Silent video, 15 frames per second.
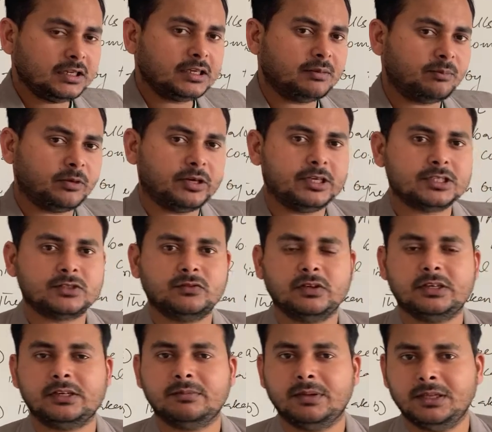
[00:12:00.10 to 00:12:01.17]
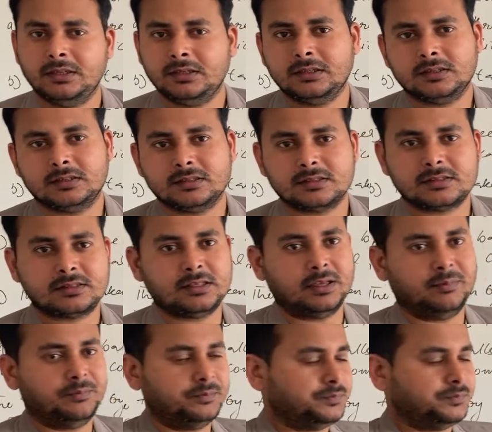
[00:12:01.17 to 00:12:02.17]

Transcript: components will remain same.